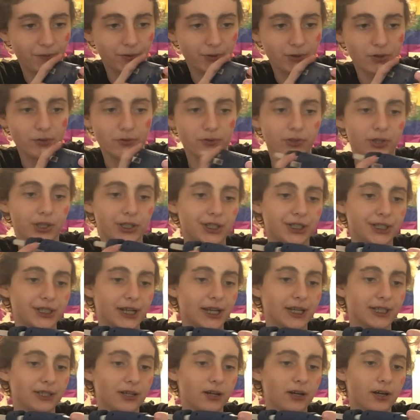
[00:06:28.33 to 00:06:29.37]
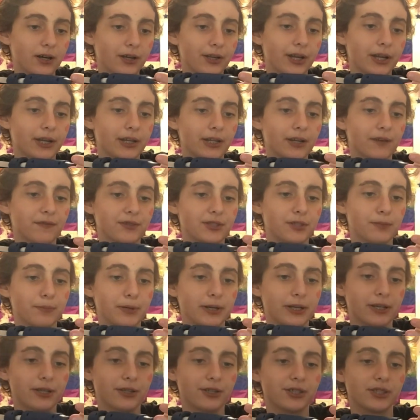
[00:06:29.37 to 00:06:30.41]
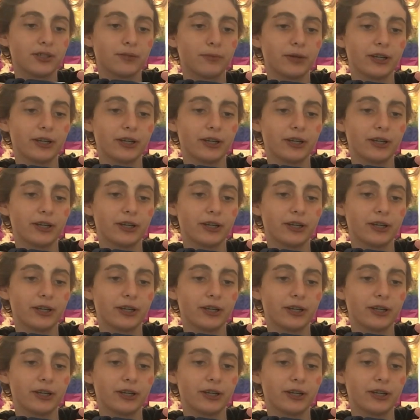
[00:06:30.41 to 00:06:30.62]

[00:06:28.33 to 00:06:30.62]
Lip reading: to it stays on and gives the pin some